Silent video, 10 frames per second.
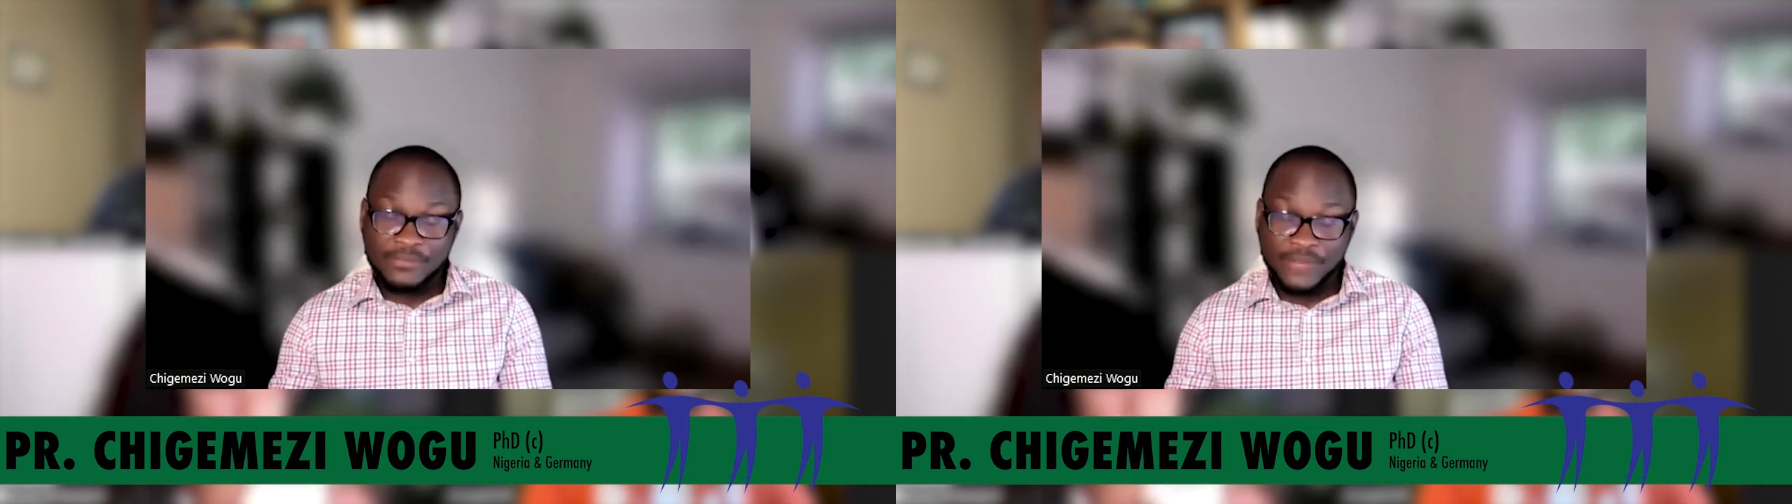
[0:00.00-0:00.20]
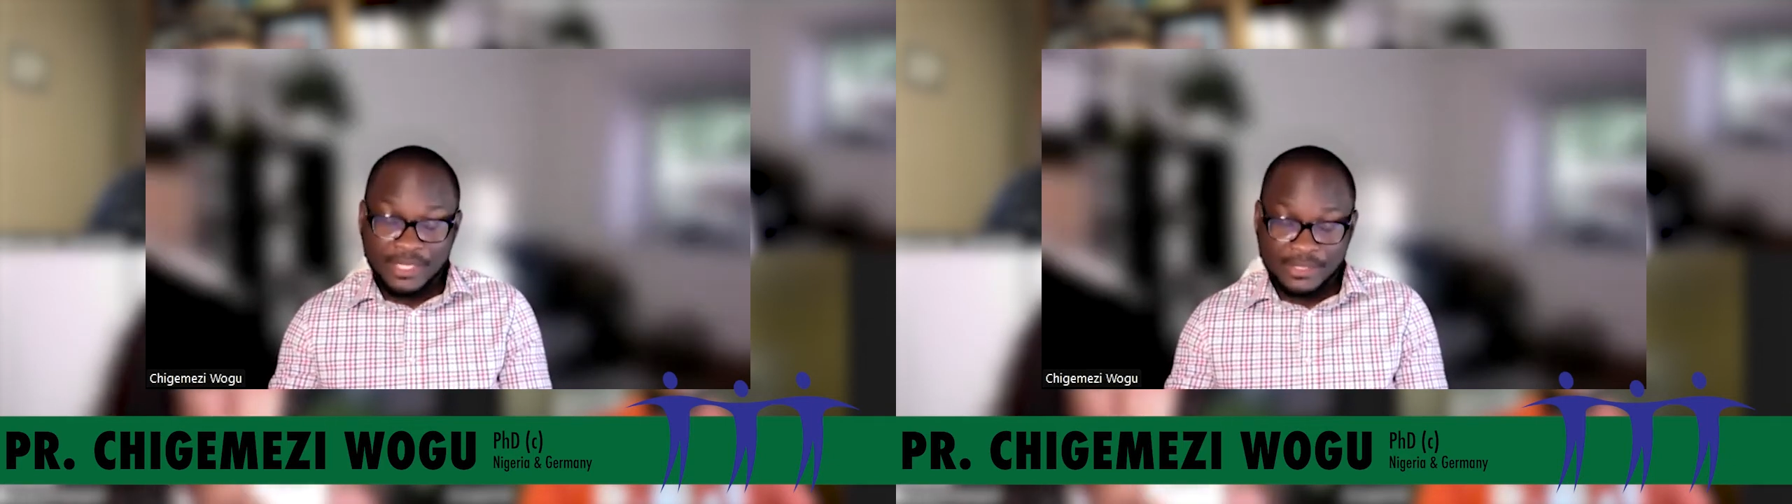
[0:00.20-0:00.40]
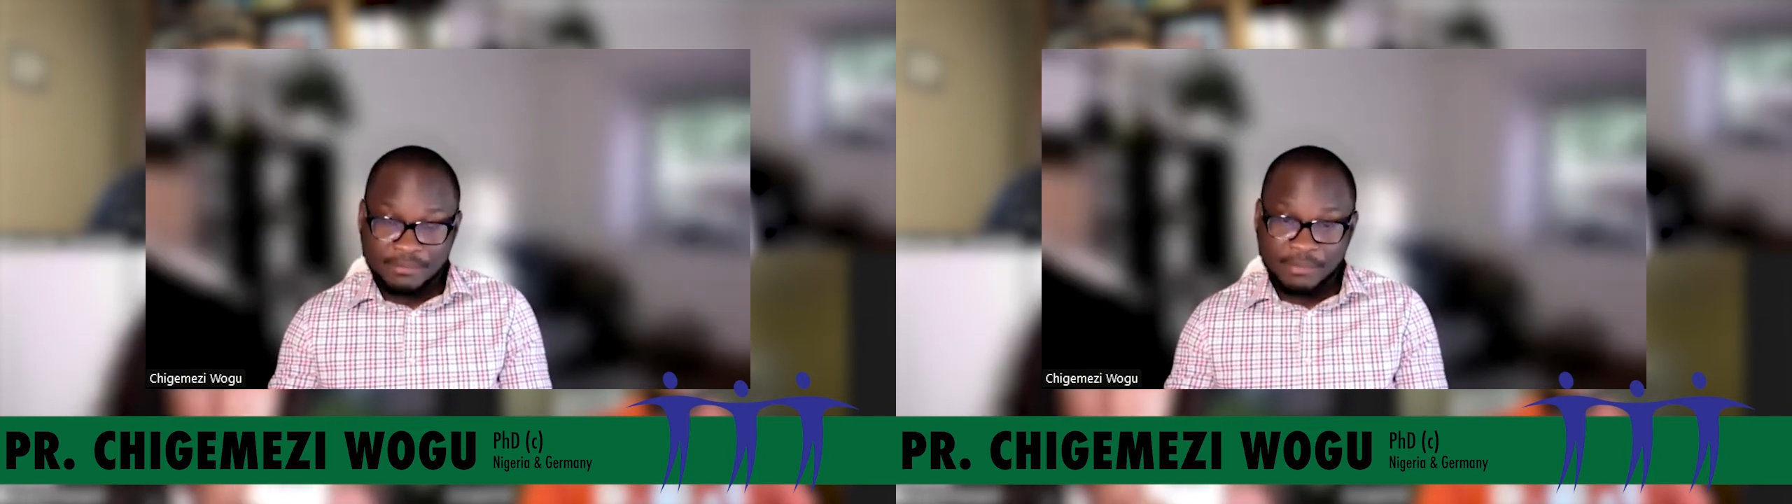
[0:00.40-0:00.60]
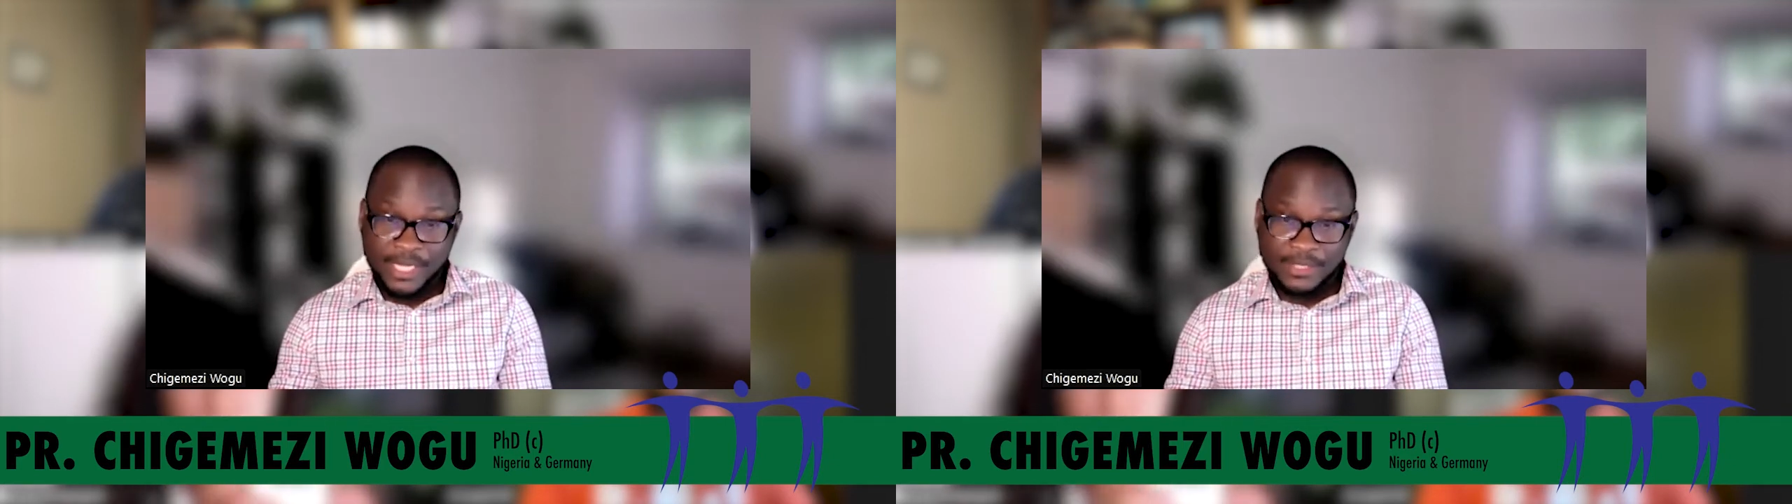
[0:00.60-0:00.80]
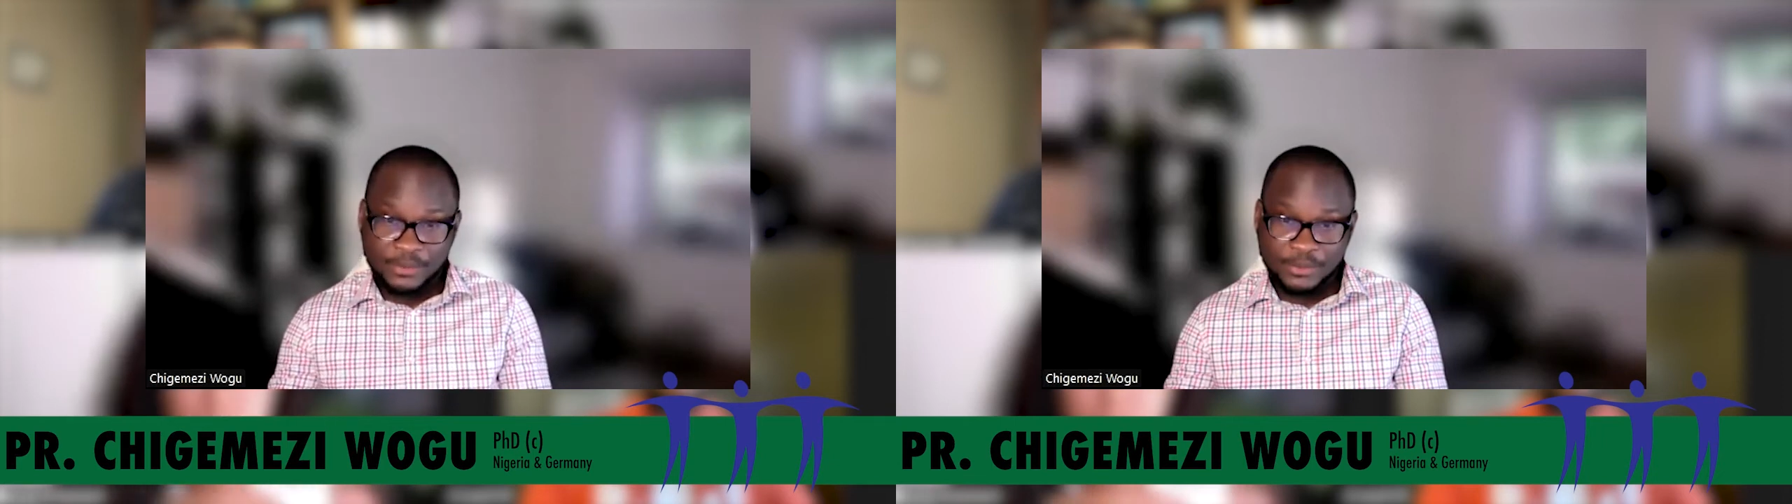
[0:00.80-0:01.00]
valid,
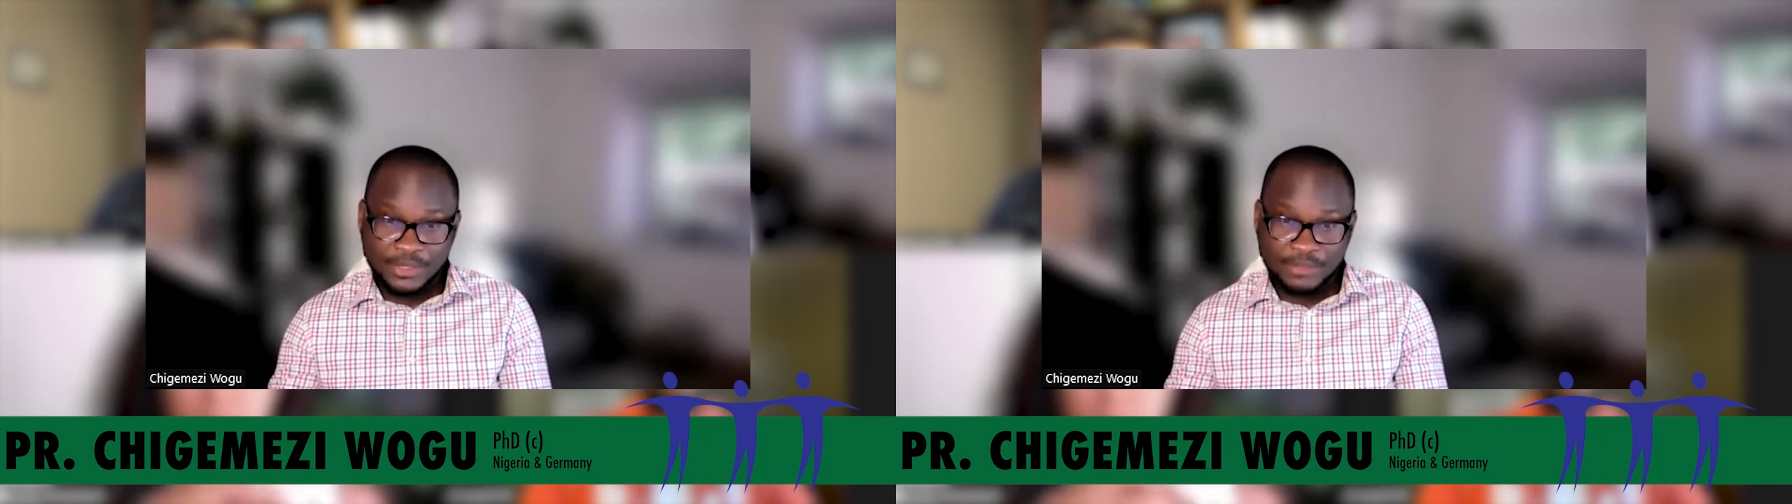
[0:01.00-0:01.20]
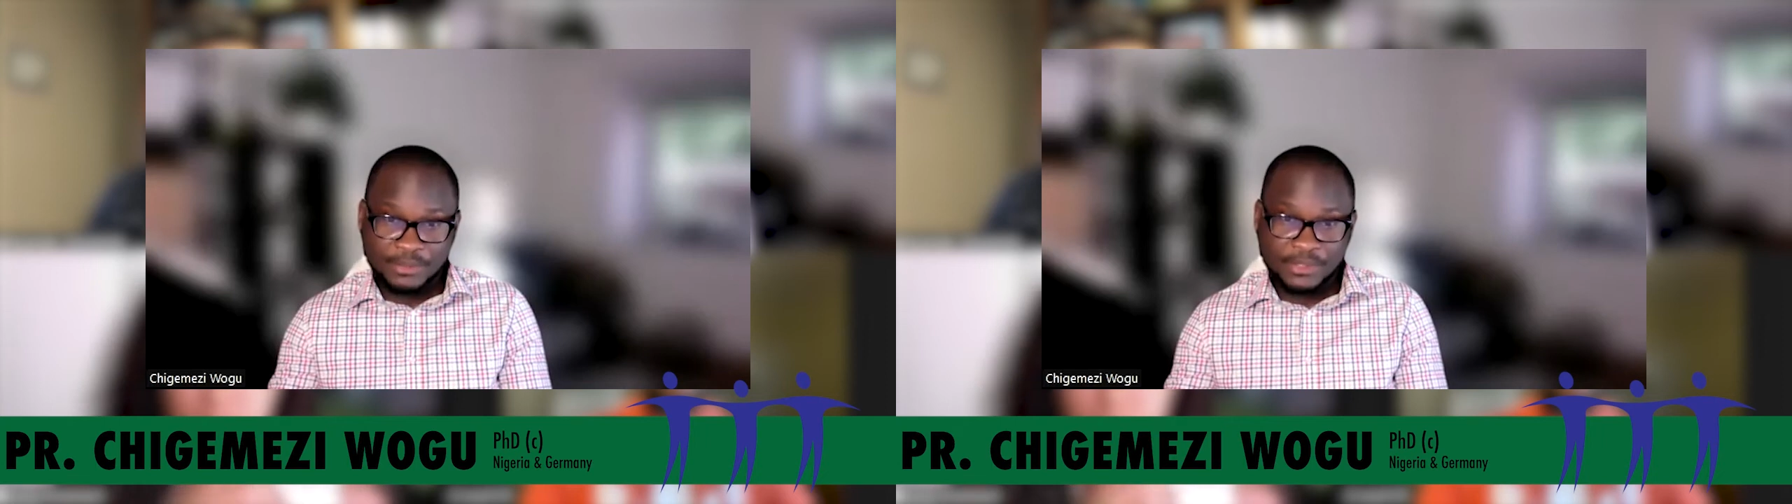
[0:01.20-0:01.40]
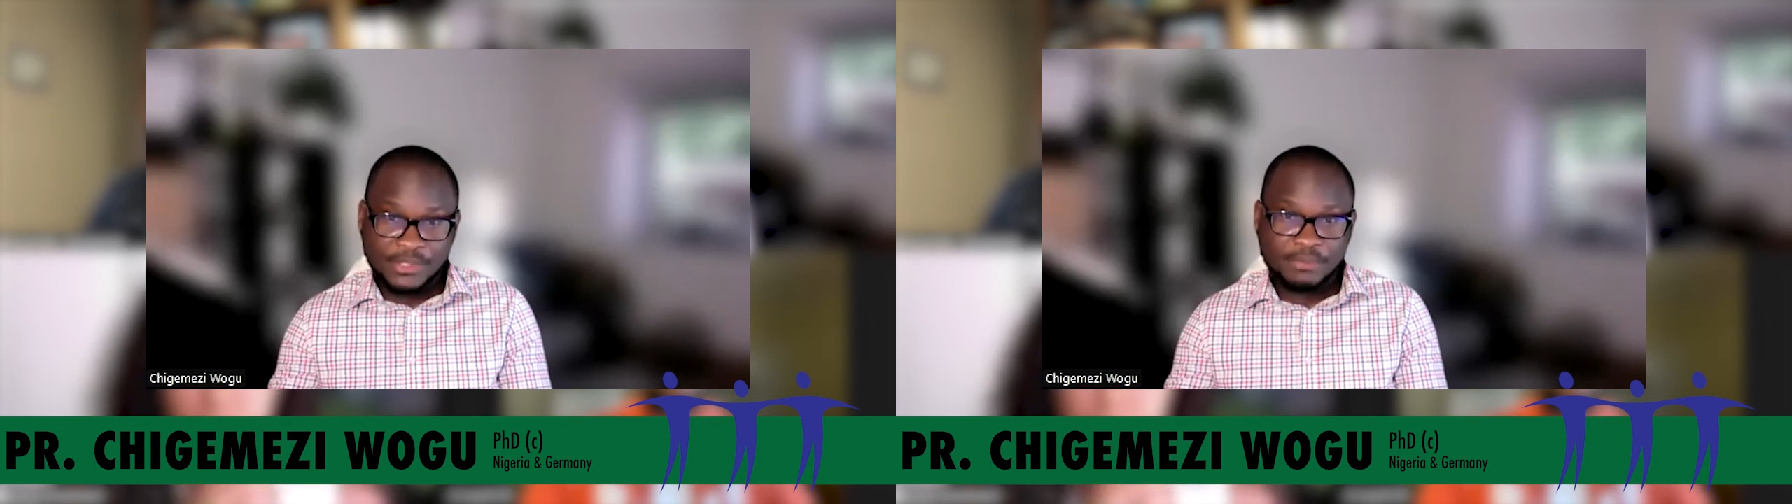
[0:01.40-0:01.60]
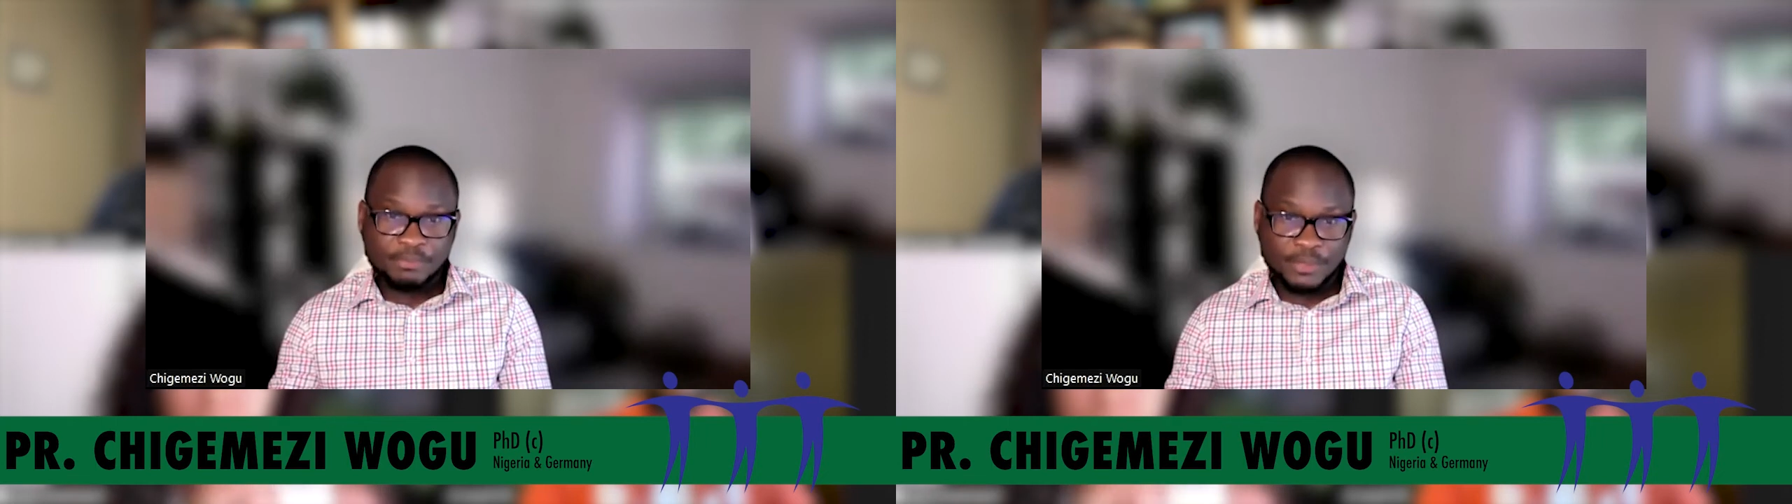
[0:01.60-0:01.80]
by the way, because